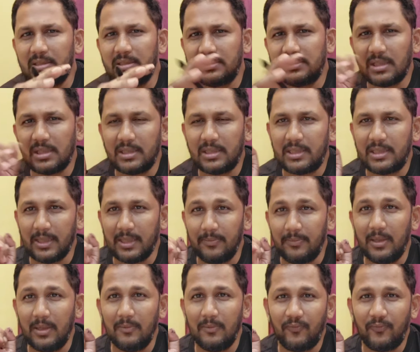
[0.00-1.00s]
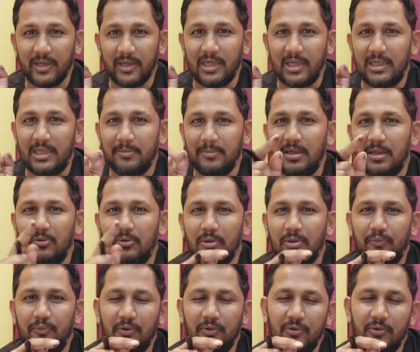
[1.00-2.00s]
these are the table, final
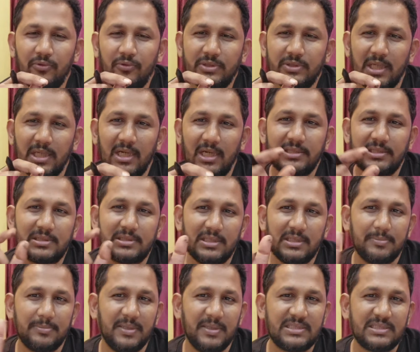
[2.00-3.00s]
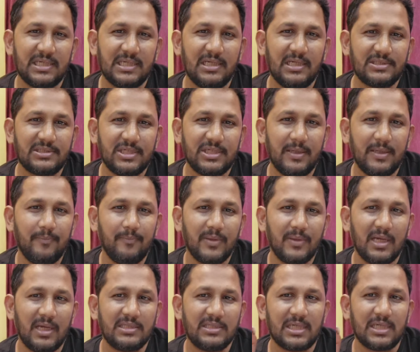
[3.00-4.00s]
table. If you use ls, this basic listing.
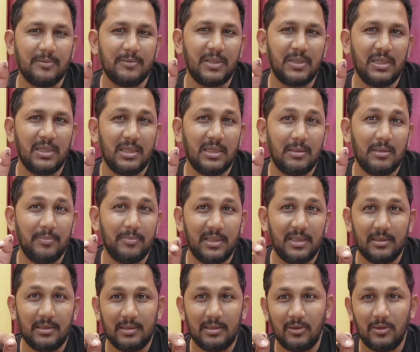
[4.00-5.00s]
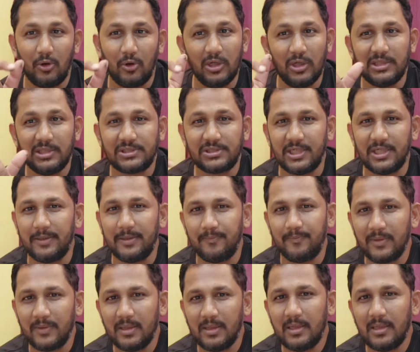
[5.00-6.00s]
ls-l mean long
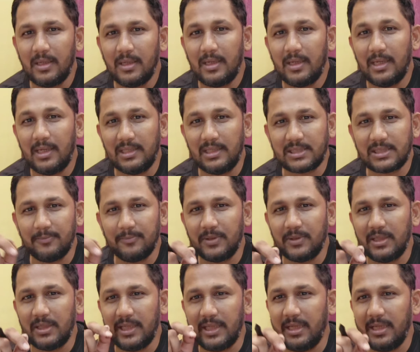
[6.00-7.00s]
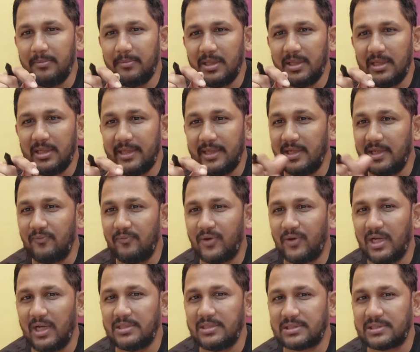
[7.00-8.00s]
listing. ls-a mean hidden
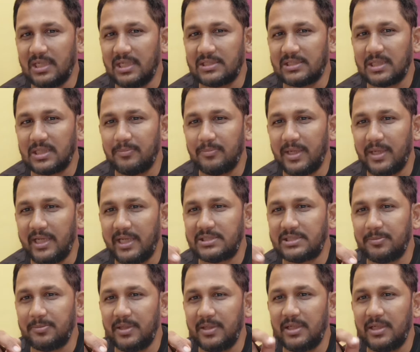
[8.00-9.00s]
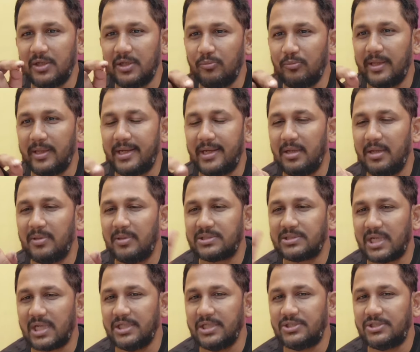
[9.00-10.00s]
files. ls-h mean human readable
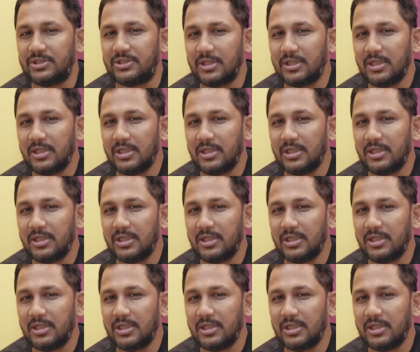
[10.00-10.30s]
site.